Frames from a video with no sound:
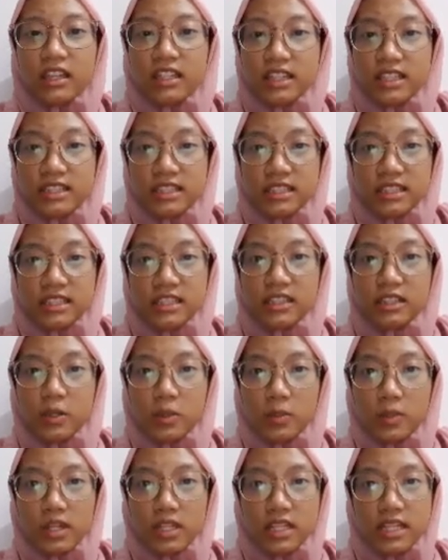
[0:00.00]

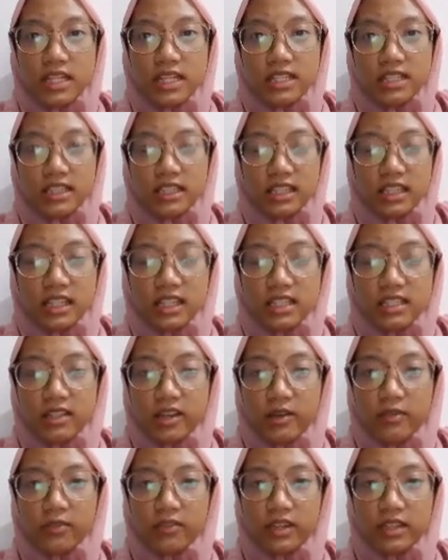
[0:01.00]
Disintermediation is
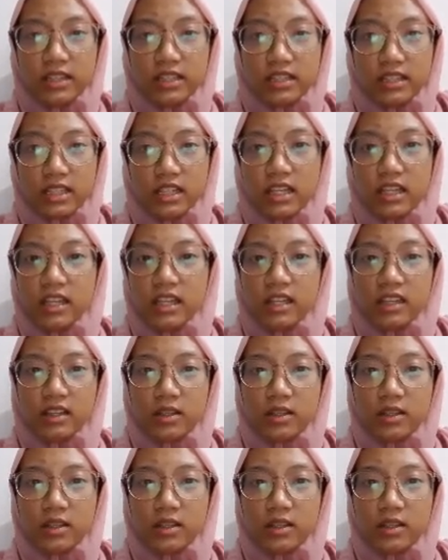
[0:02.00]
affecting